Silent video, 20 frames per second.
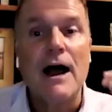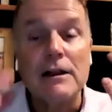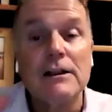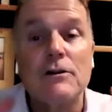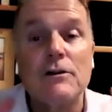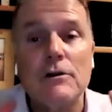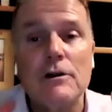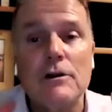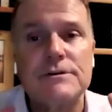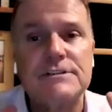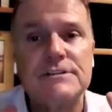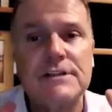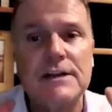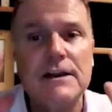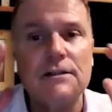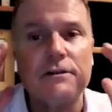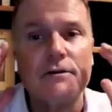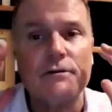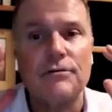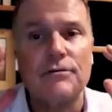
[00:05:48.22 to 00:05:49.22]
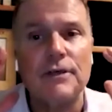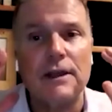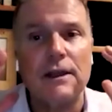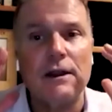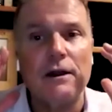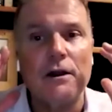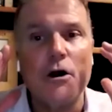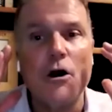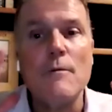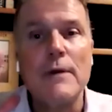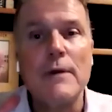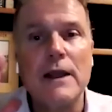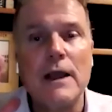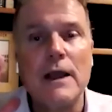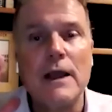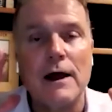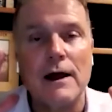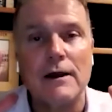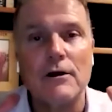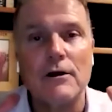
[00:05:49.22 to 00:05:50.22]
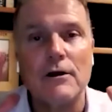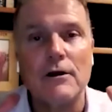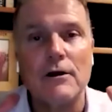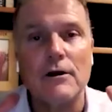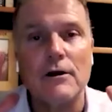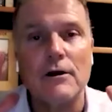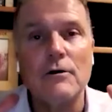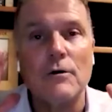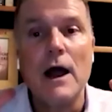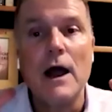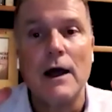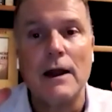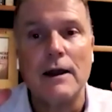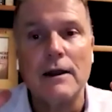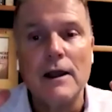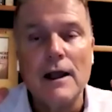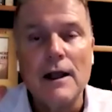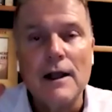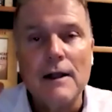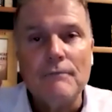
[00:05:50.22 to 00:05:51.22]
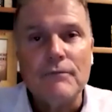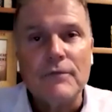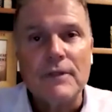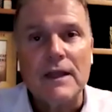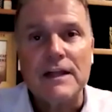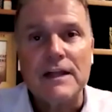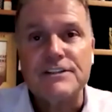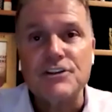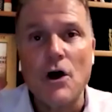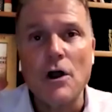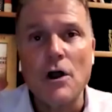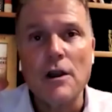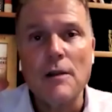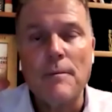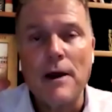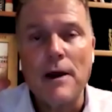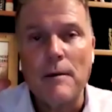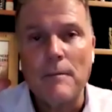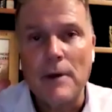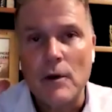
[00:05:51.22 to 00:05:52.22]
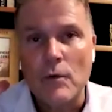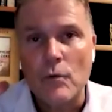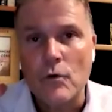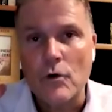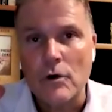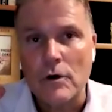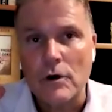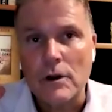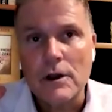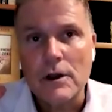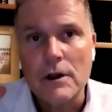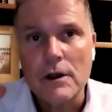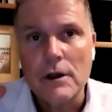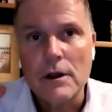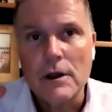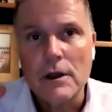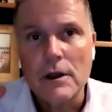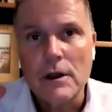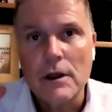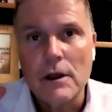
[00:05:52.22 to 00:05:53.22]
I literally was sitting there thinking, oh my God, oh my God, it's all about my work.